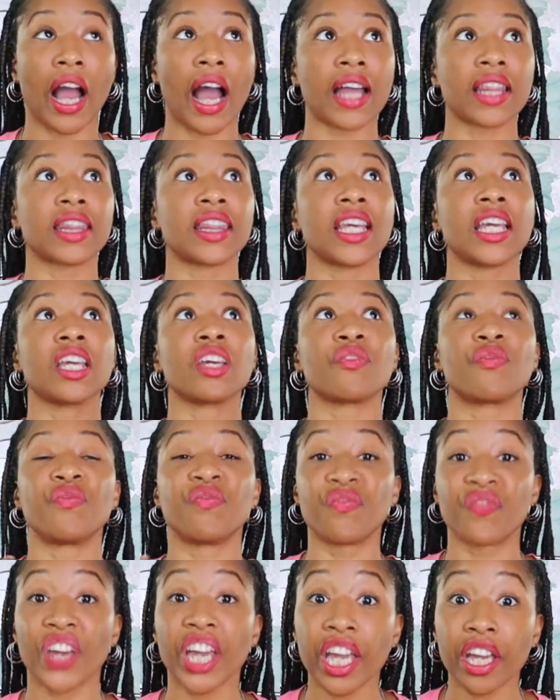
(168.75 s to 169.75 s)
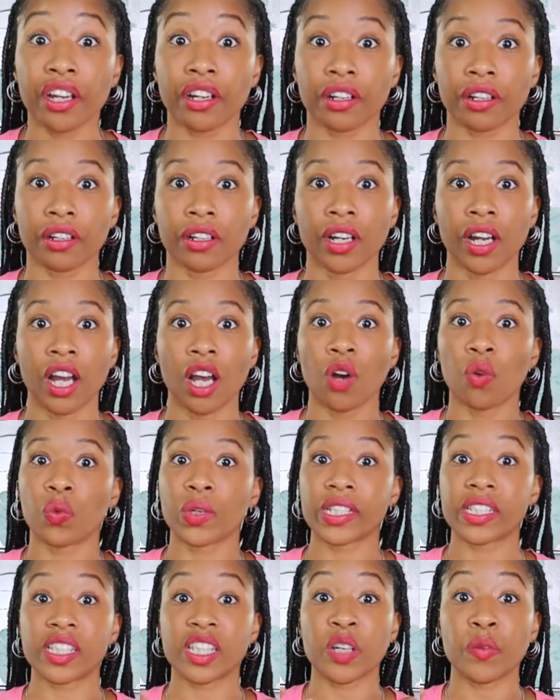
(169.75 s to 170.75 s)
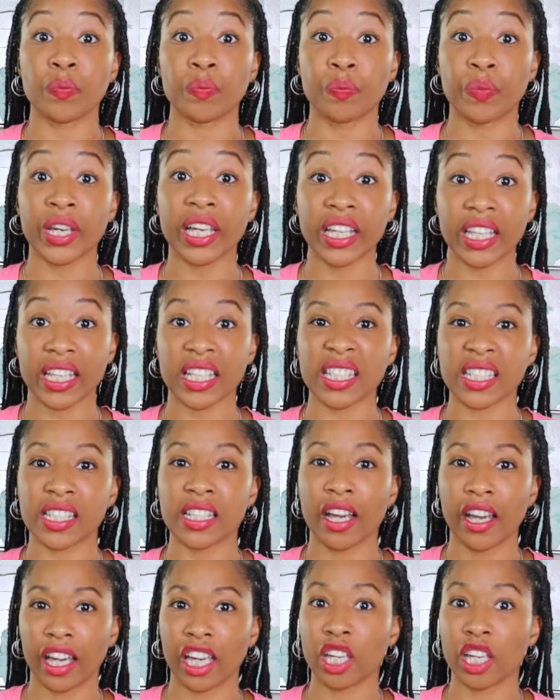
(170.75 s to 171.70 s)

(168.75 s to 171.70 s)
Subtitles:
I think fear was the biggest